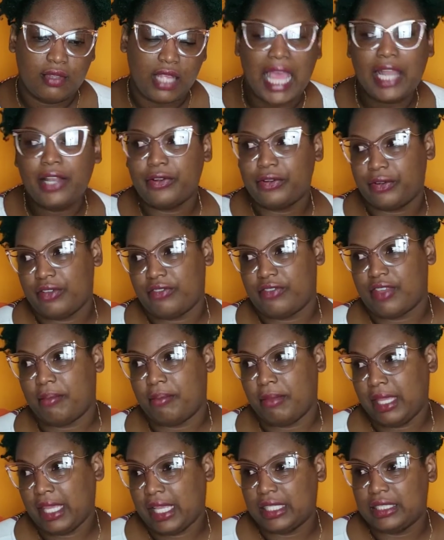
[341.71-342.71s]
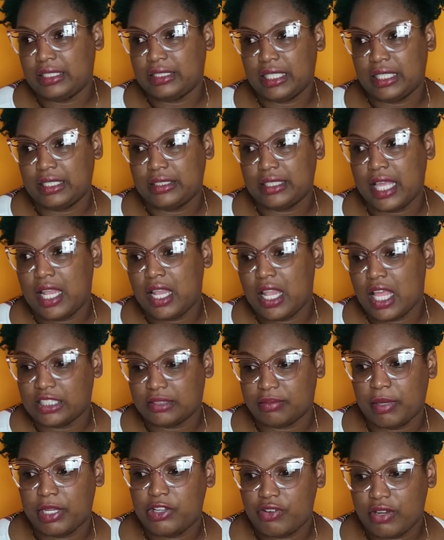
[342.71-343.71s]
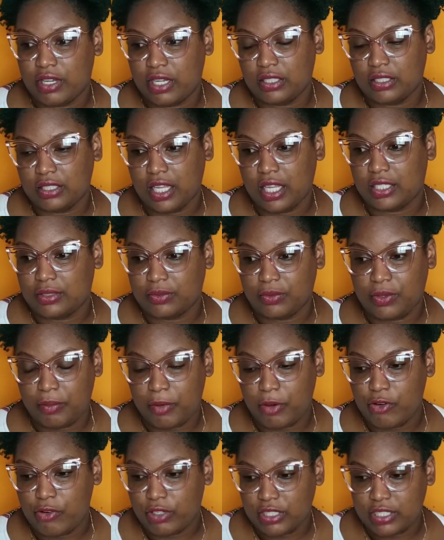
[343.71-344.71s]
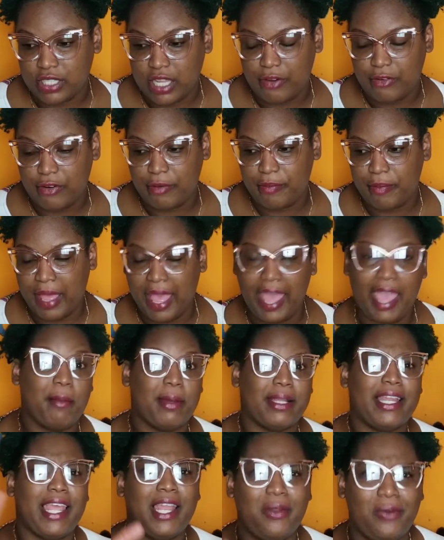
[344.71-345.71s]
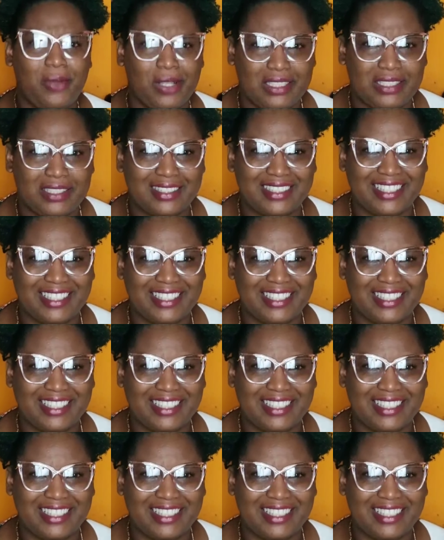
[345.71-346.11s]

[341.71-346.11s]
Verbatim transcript: i don't know if i'm making sense i lost my train of thought when my rust rubbed my eye but anyways